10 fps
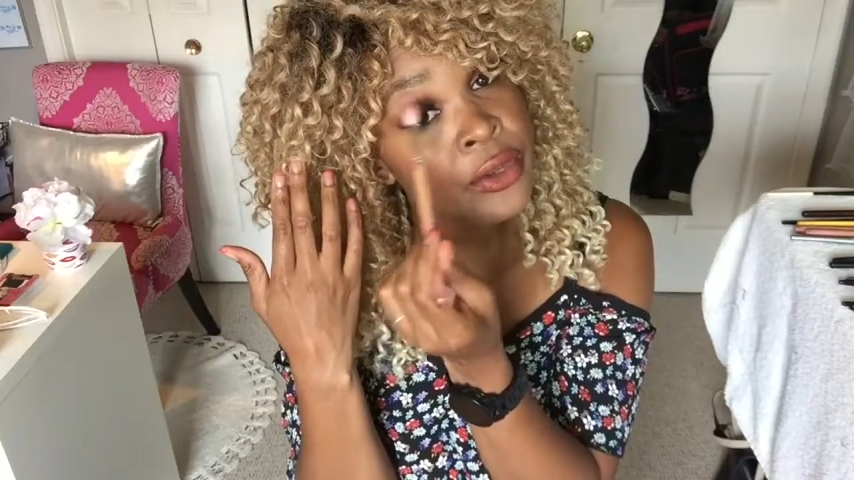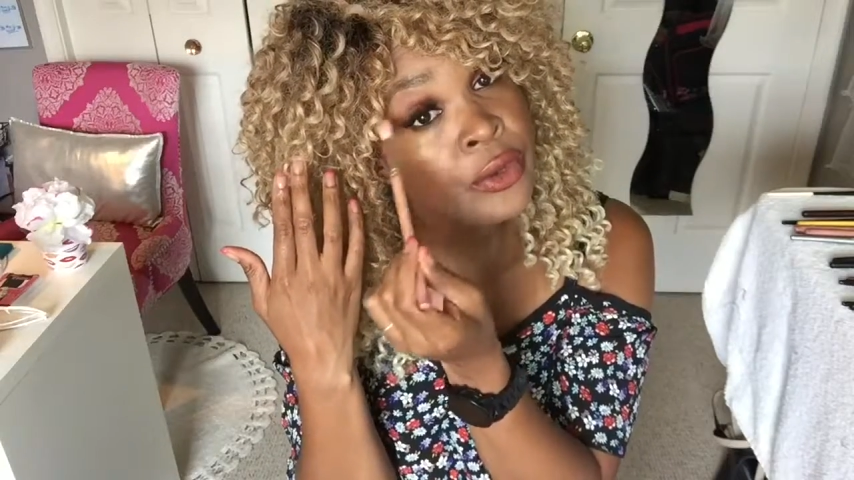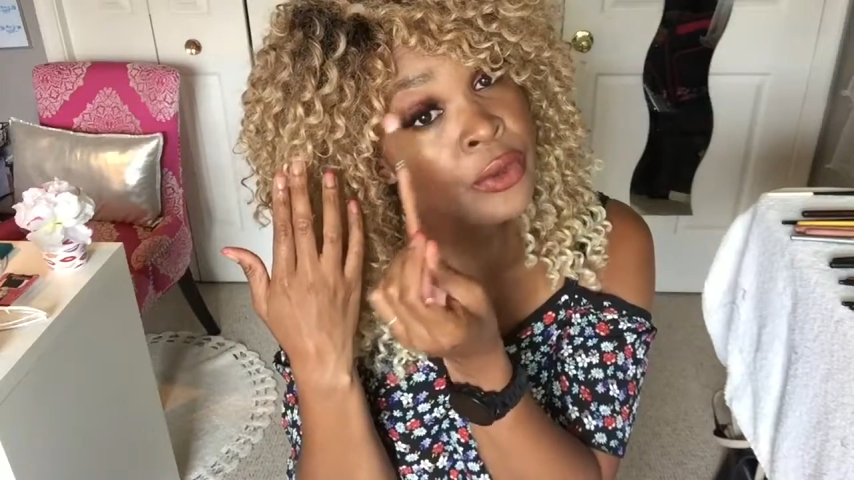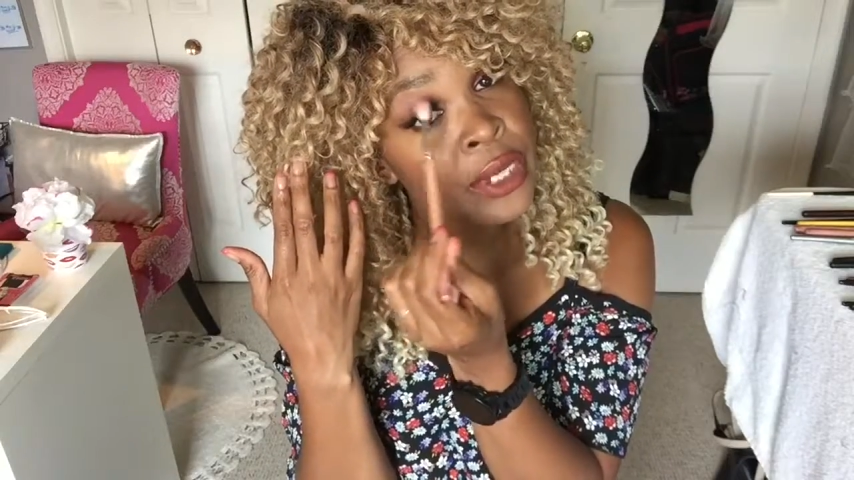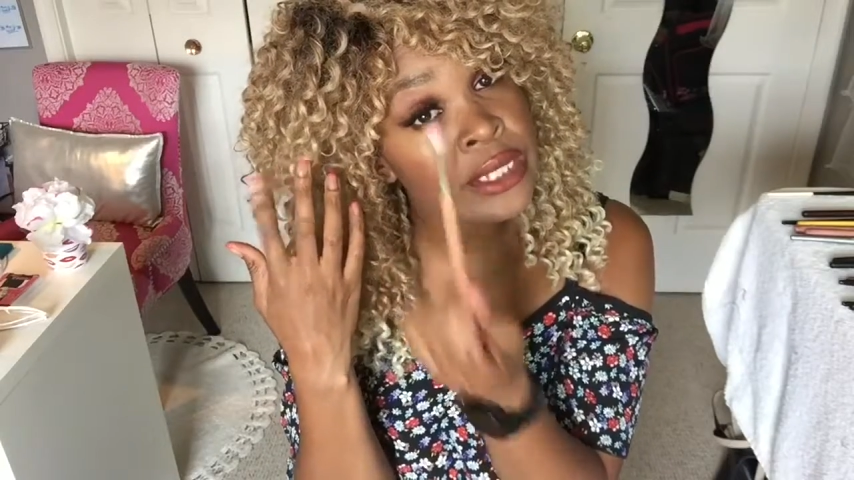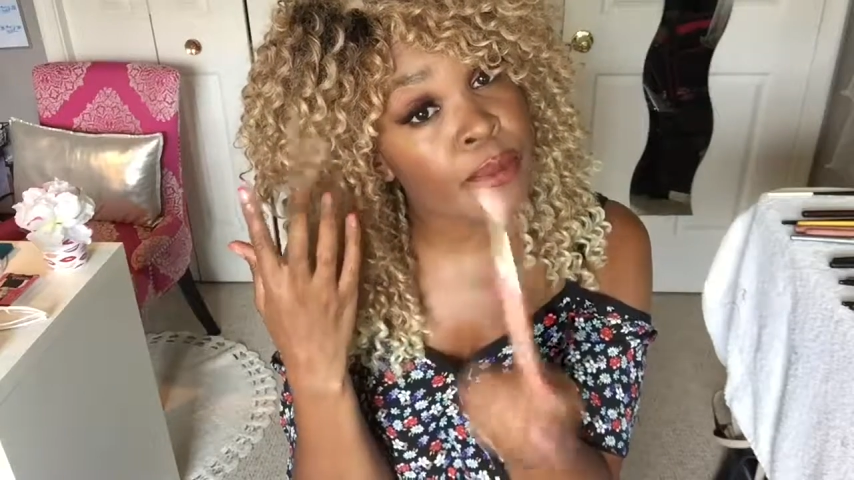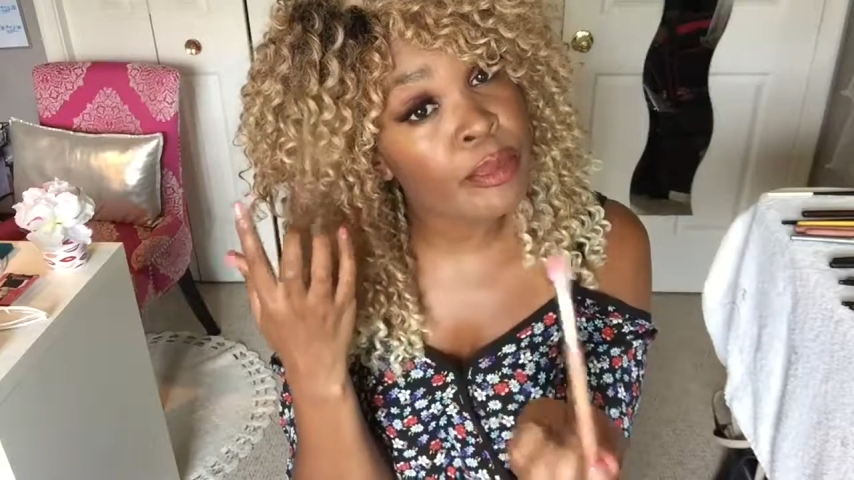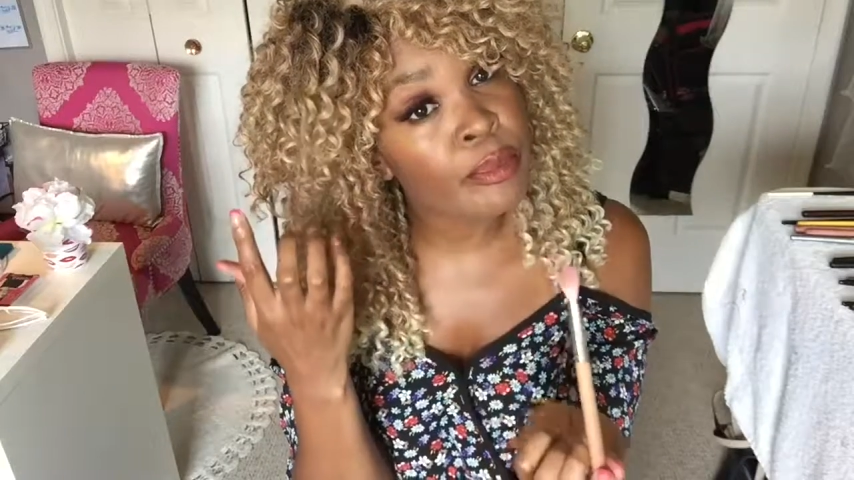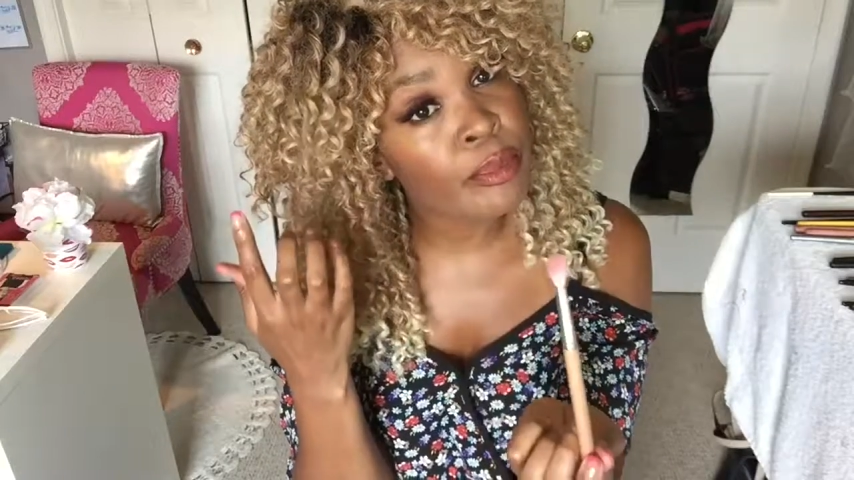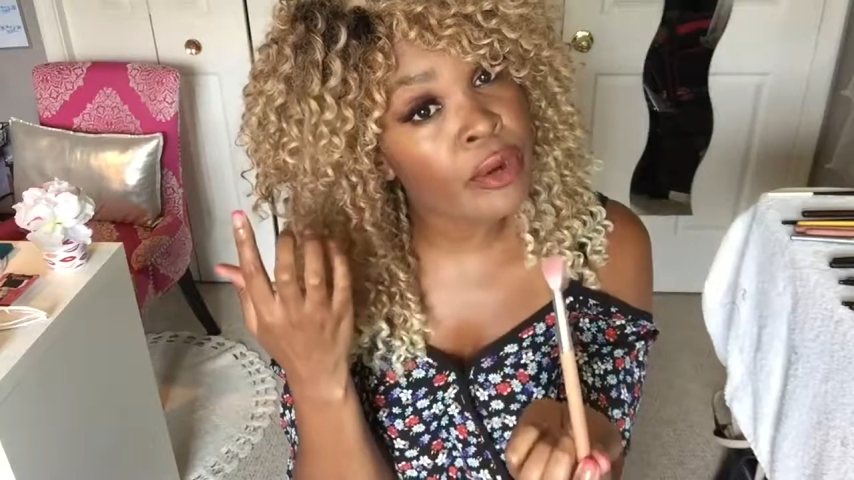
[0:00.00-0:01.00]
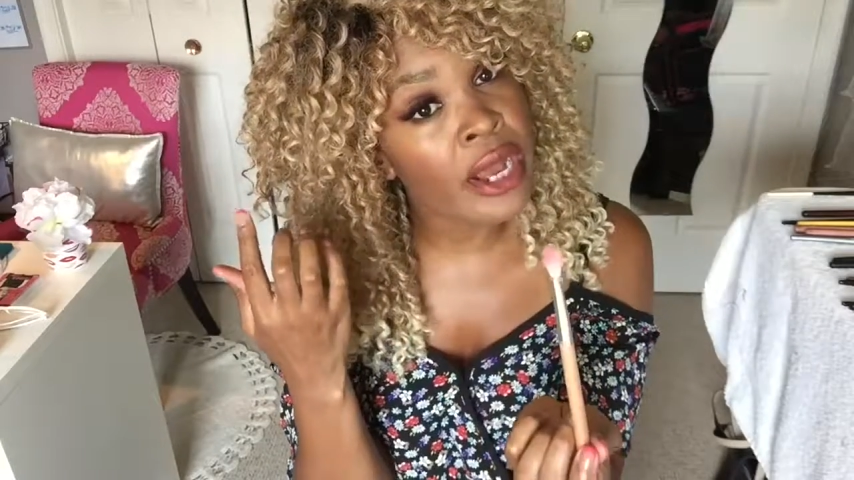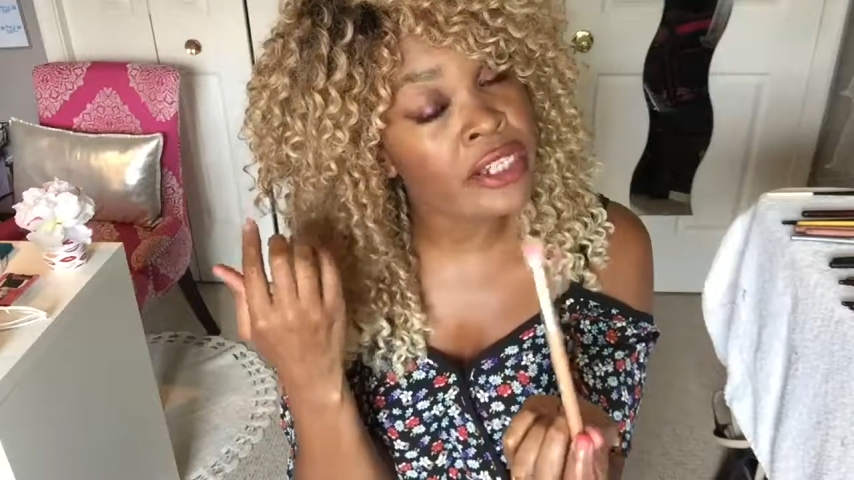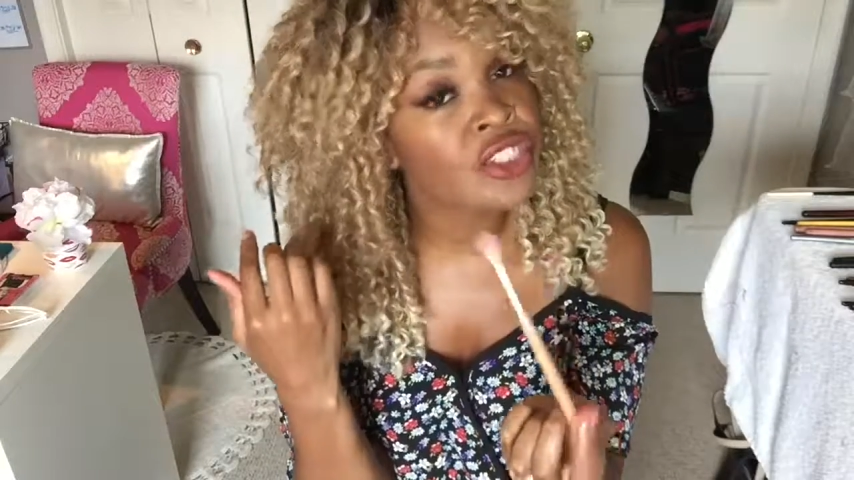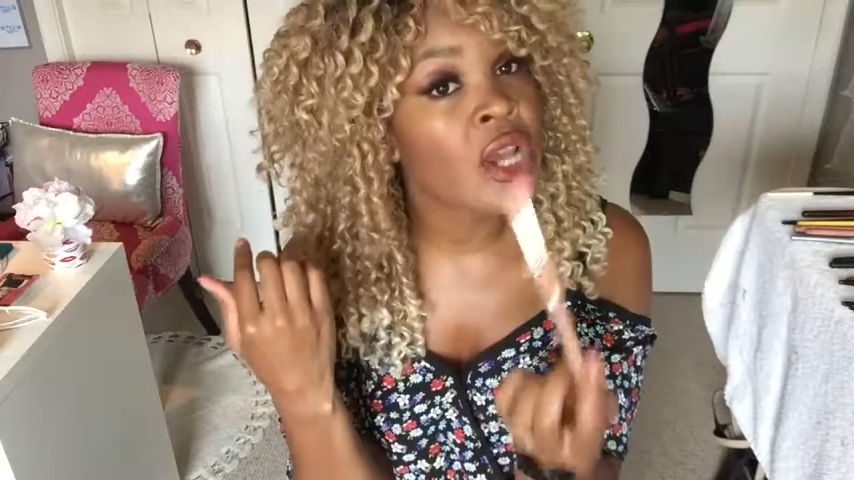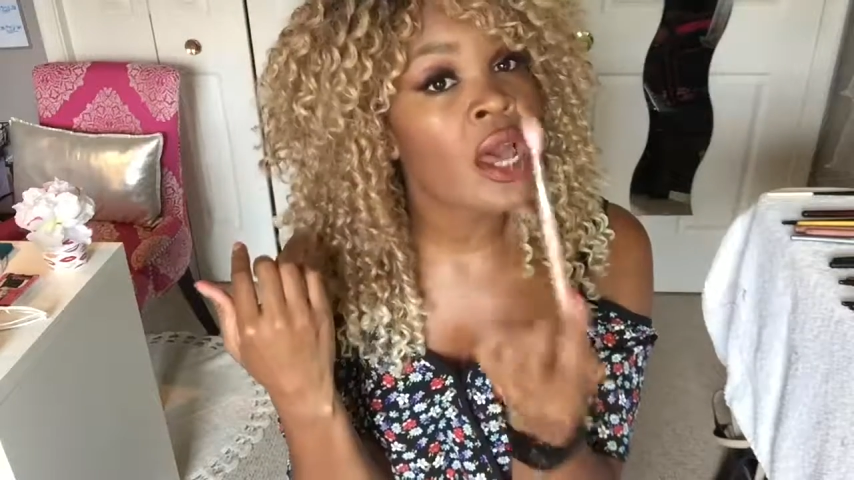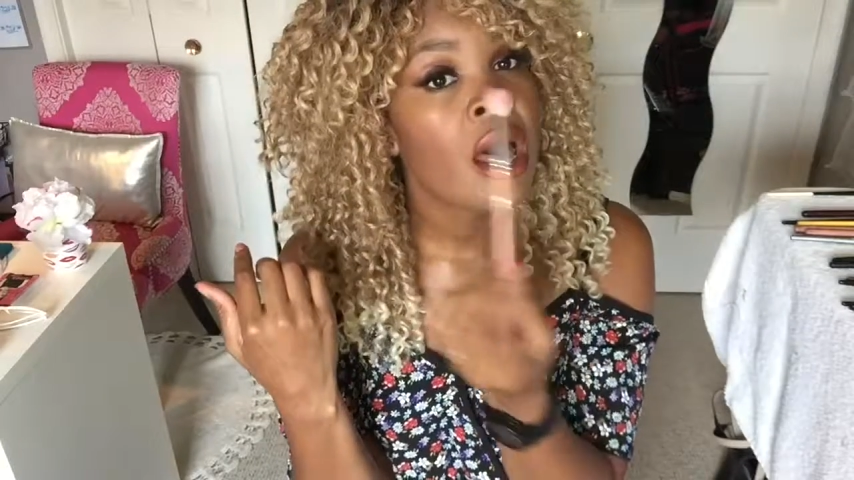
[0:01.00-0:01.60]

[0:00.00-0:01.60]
your crease brush.